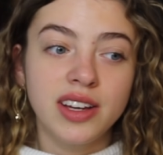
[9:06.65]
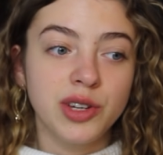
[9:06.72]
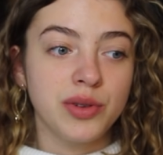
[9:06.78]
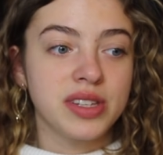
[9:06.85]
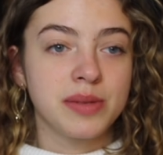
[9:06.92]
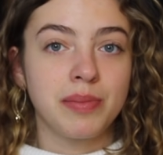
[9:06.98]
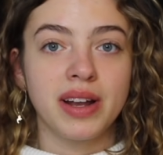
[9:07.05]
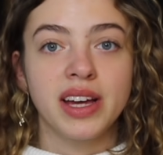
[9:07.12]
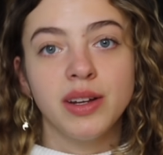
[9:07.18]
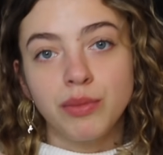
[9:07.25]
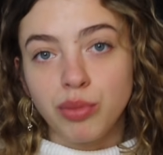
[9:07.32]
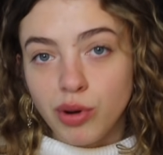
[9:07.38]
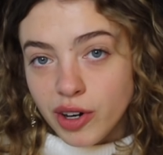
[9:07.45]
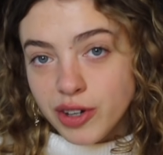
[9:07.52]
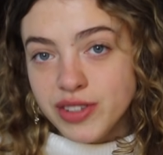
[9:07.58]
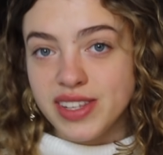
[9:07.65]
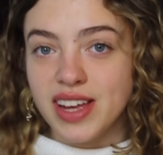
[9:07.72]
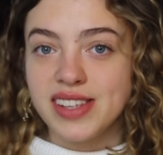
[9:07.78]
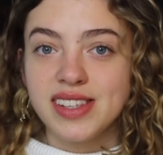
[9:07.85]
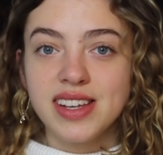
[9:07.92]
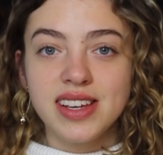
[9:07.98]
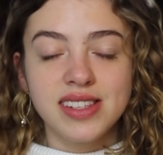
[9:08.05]
You explain
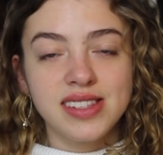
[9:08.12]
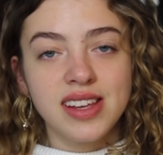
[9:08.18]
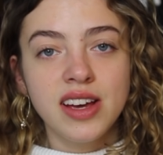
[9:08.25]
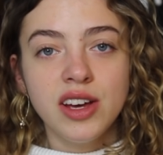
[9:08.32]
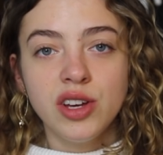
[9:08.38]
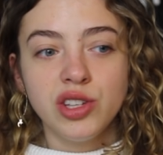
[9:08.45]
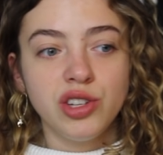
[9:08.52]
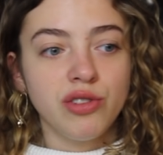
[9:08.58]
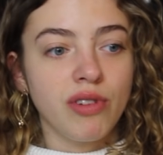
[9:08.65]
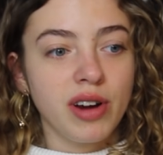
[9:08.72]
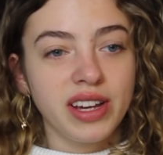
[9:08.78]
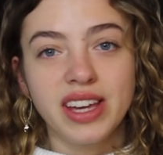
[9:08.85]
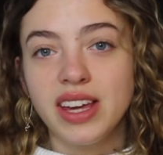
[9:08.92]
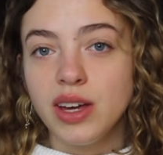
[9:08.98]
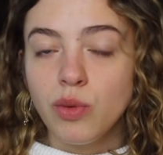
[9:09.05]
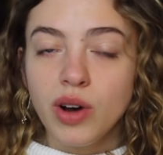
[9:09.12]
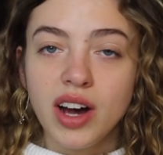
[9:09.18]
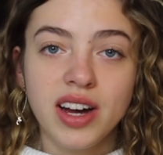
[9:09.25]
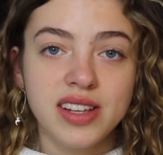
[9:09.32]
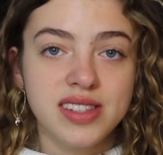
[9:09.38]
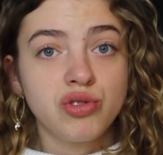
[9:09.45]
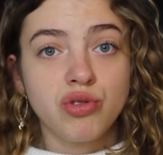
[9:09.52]
processes, you write keywords,